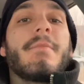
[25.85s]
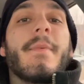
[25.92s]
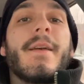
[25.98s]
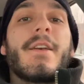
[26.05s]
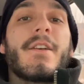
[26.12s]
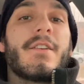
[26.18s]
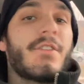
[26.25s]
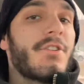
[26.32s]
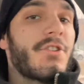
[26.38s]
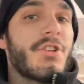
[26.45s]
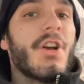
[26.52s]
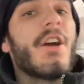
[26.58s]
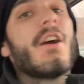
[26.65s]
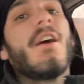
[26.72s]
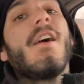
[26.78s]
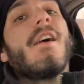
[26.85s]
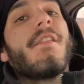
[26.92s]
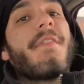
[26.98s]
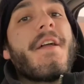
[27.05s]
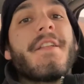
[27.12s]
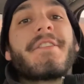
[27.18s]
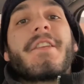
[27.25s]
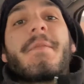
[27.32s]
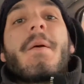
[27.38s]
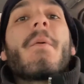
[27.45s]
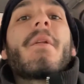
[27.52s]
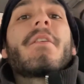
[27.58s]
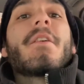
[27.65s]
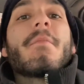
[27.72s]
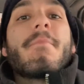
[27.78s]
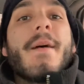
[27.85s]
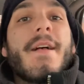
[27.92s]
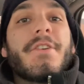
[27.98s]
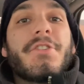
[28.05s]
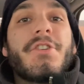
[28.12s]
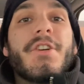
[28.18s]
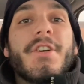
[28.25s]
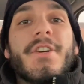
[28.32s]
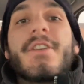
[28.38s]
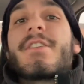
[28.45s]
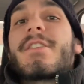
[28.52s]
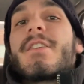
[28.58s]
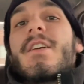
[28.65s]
Make sure that it's going to be one of your best years,